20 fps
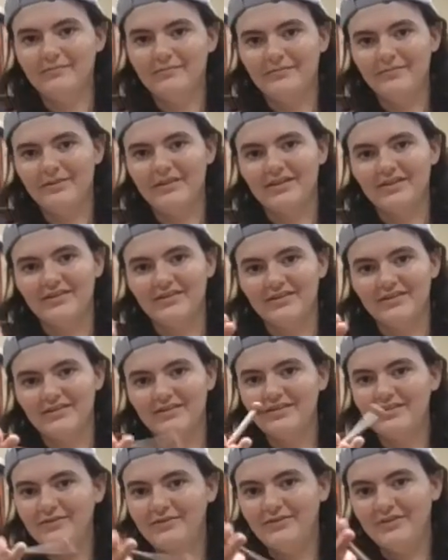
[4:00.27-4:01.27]
because
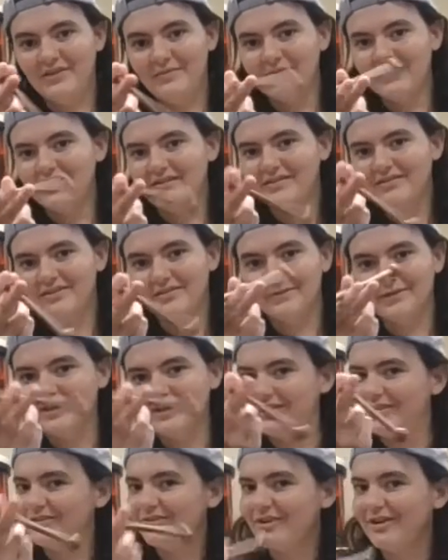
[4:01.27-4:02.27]
you tip it to play
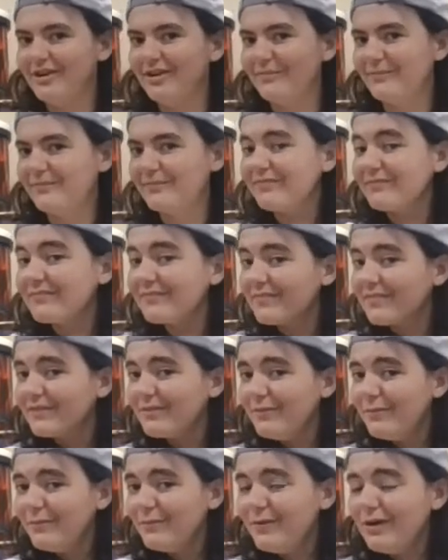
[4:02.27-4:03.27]
your drum.
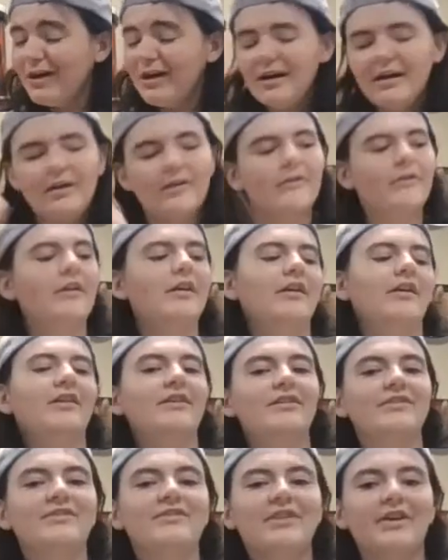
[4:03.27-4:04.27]
Whoa!
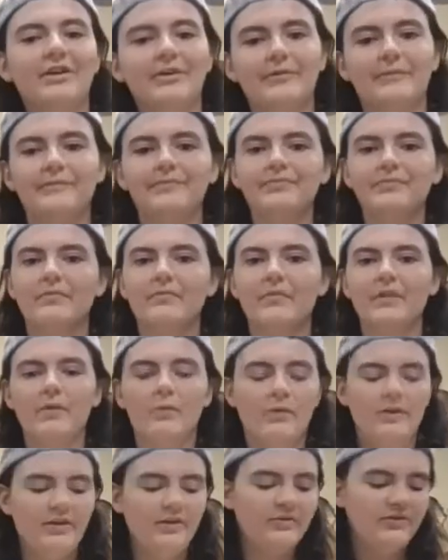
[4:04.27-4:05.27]
So,
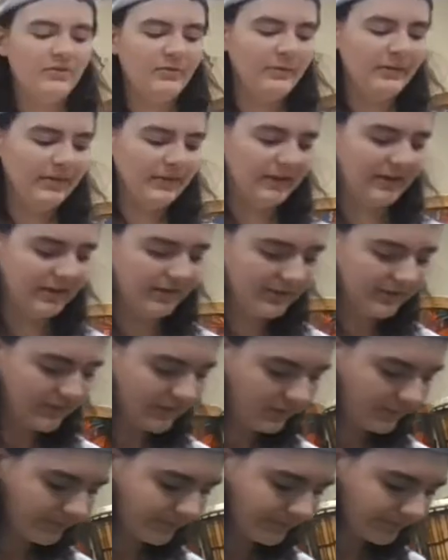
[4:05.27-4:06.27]
what you do with
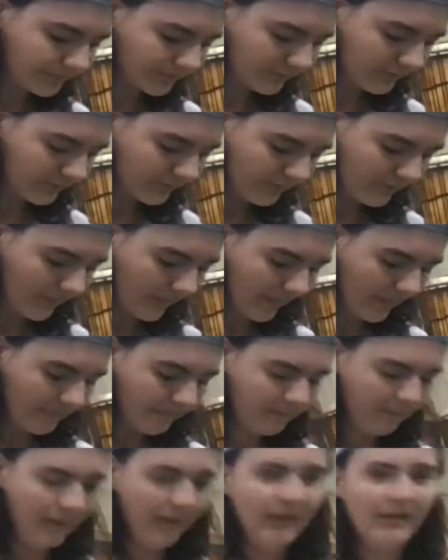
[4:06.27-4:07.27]
this
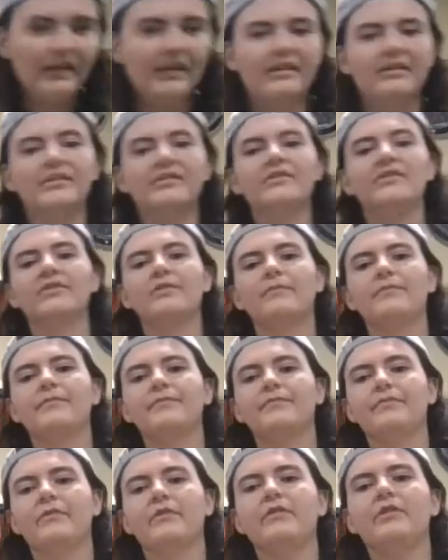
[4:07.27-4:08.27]
is
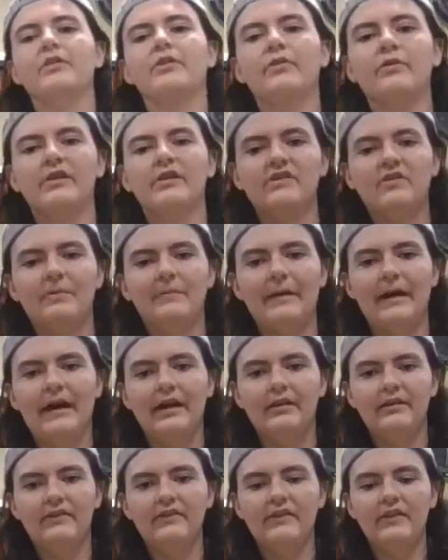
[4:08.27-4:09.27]
you're going to
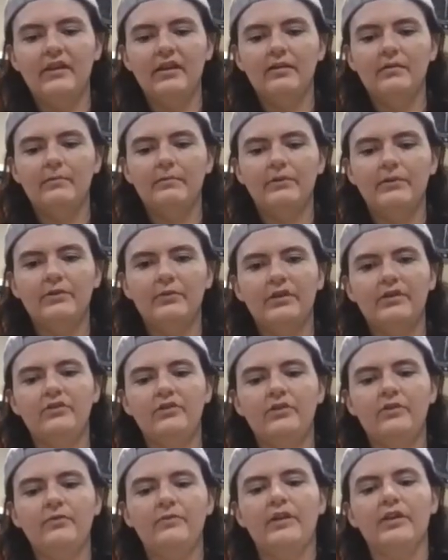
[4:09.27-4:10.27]
balance it between
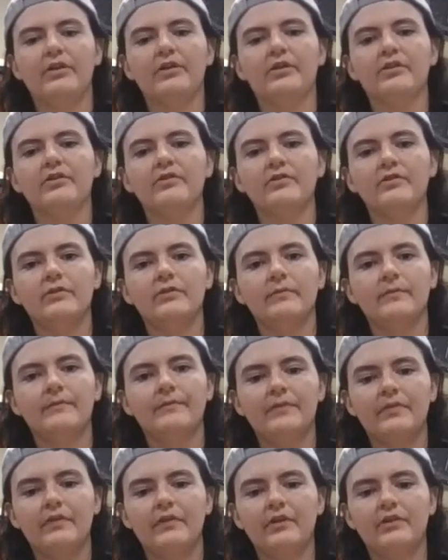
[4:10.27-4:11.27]
two fingers.
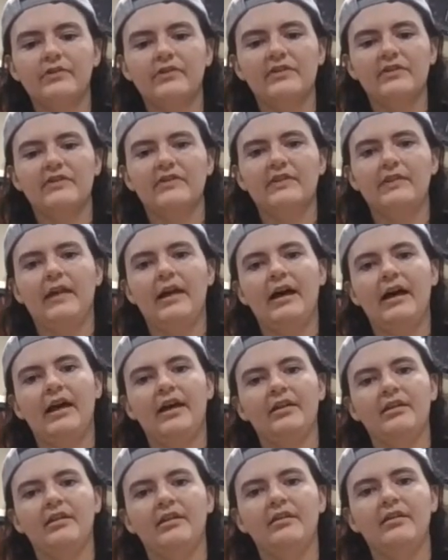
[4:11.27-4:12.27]
There's this
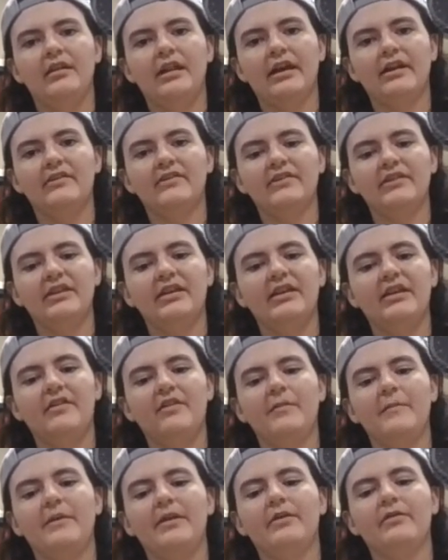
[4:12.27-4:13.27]
line nicely in
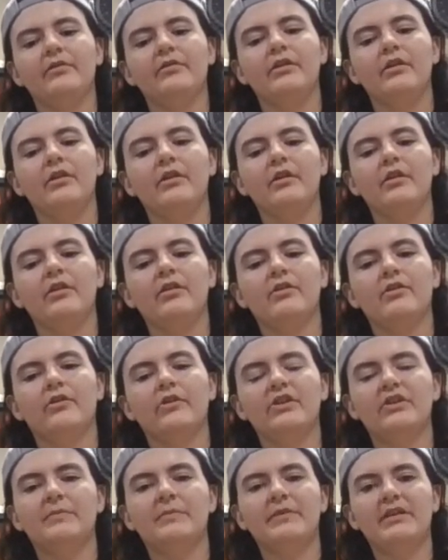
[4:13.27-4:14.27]
the middle. You're
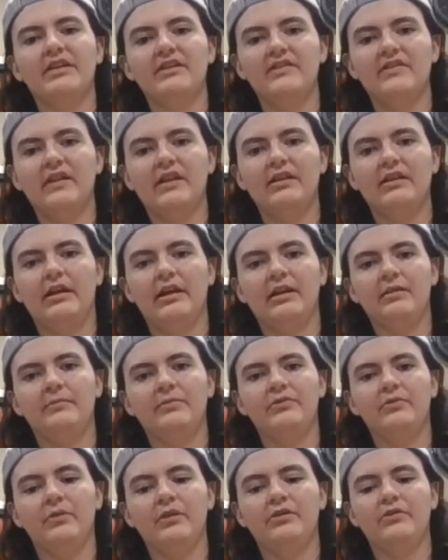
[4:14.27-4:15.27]
going to place that line
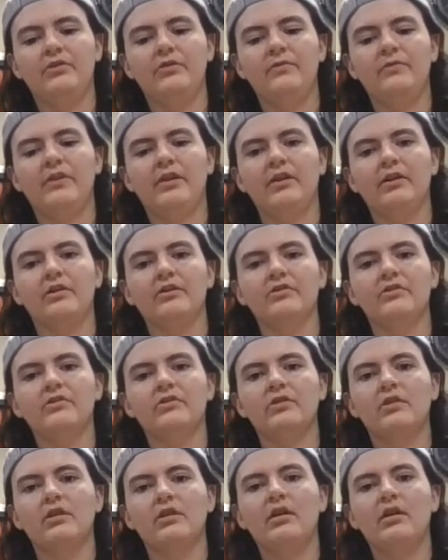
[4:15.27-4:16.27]
between two fingers
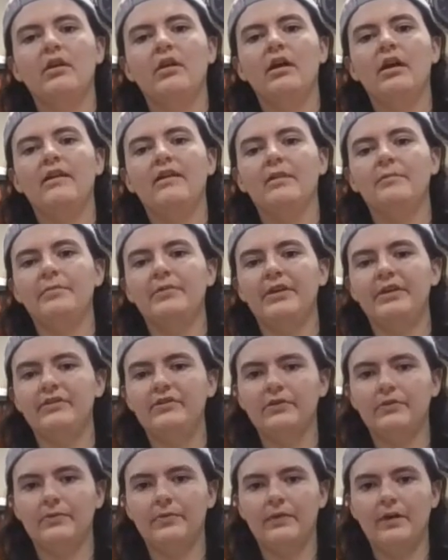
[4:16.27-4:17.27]
and then place
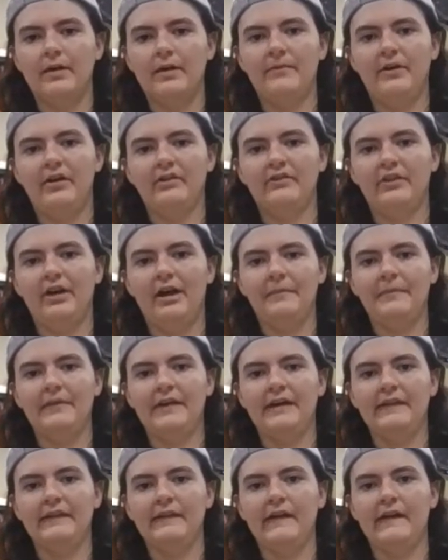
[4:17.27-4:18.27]
your thumb on top of
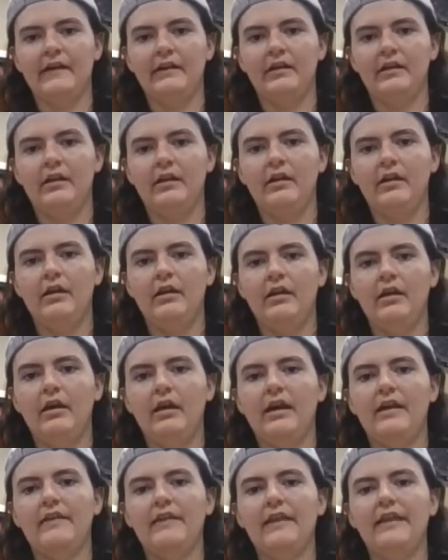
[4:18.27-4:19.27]
that line.
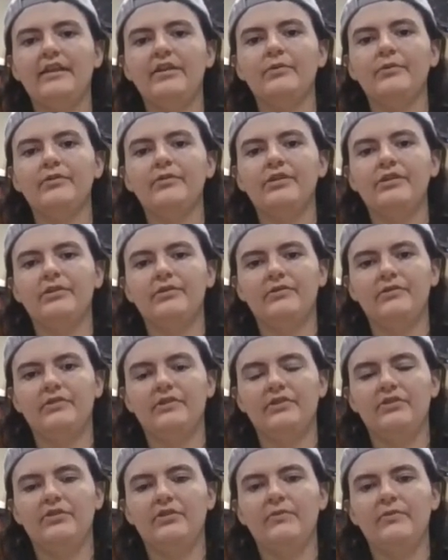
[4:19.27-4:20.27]
And then you will use the
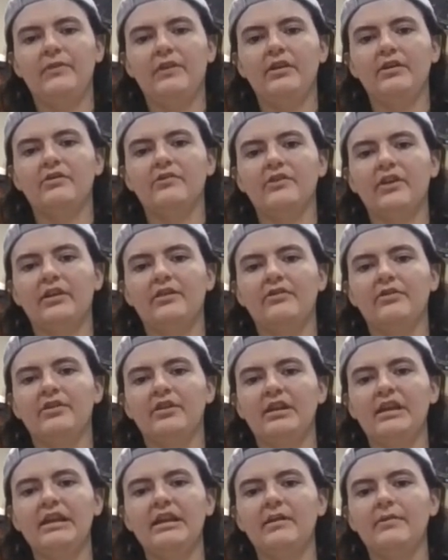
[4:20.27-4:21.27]
two fingers
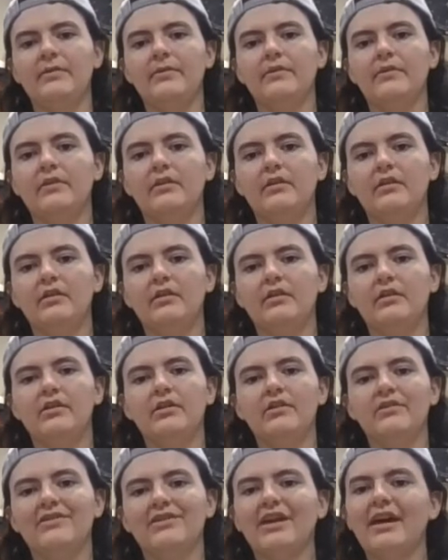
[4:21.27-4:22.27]
underneath
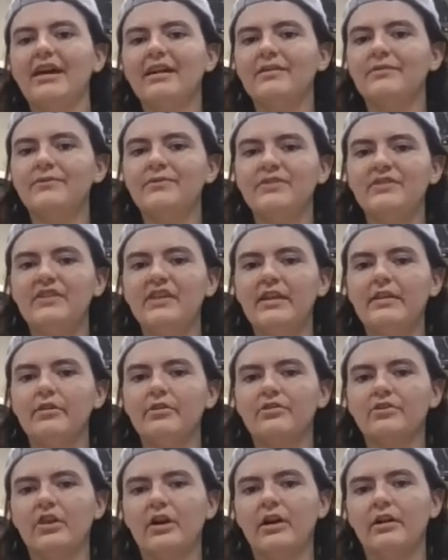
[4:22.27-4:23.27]
to kind of
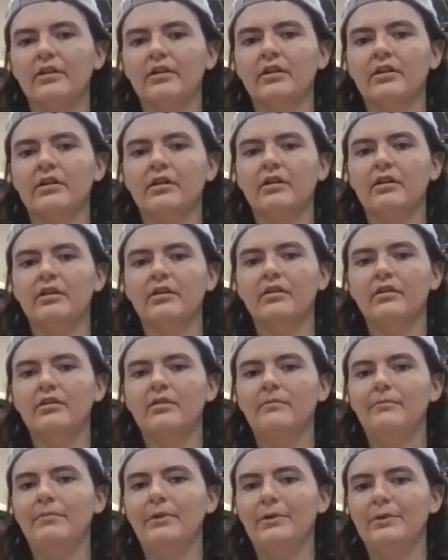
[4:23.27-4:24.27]
teeter-totter
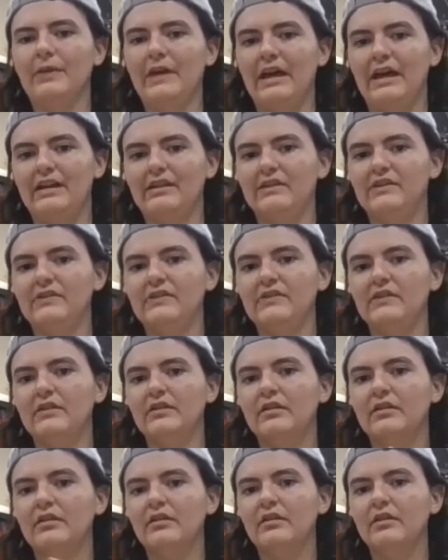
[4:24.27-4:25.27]
both ends.
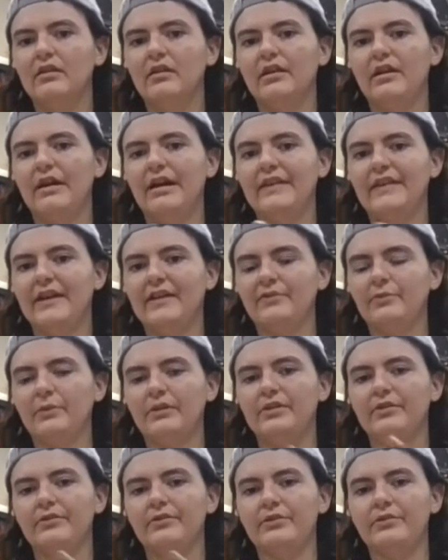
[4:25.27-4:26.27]
And that's what
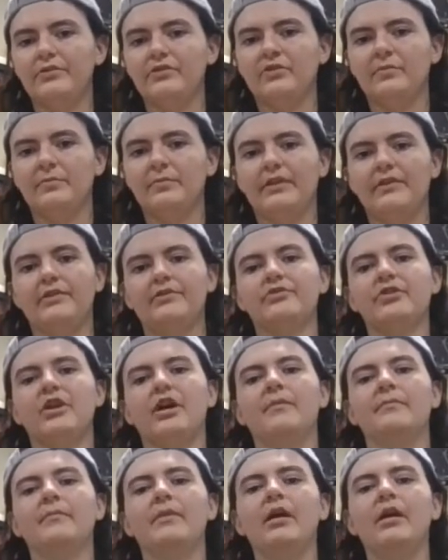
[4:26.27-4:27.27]
you'll use to play the
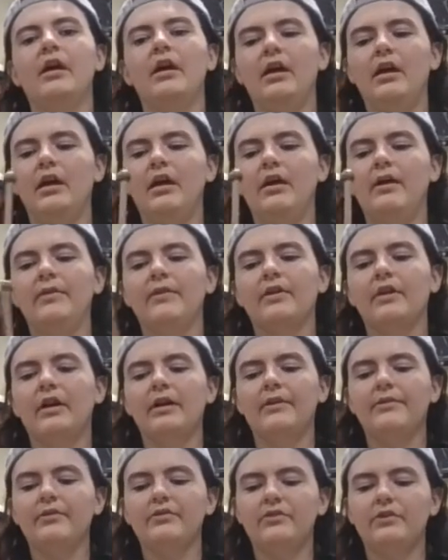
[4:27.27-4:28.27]
drum. There are
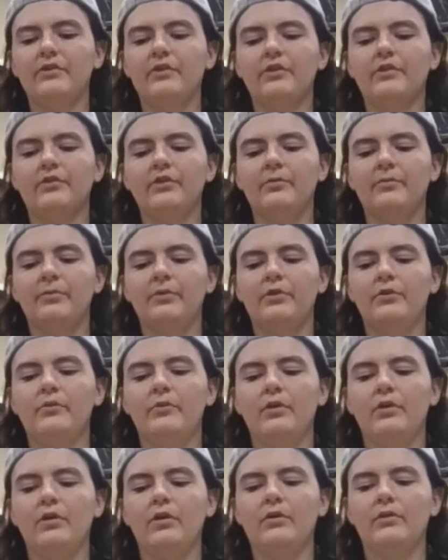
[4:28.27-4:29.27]
others in the group who
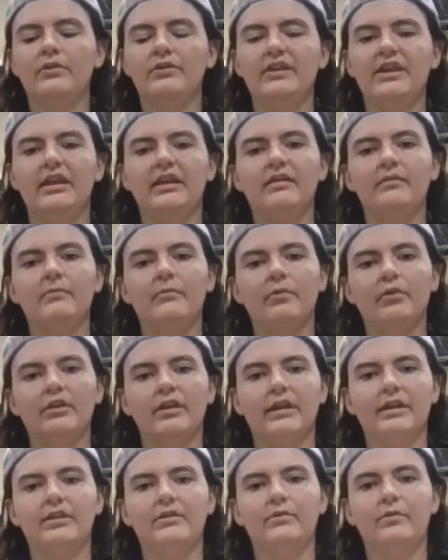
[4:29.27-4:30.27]
will hold it more
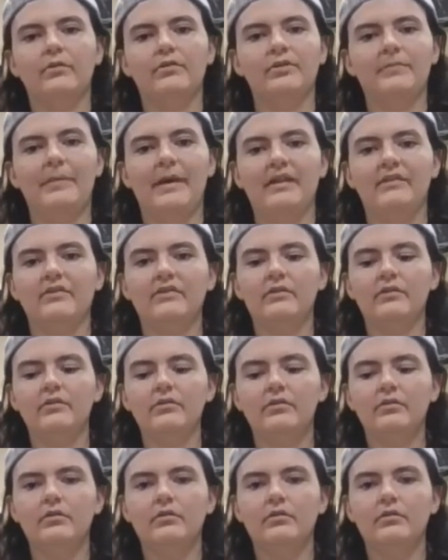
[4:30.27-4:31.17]
like you hold a pencil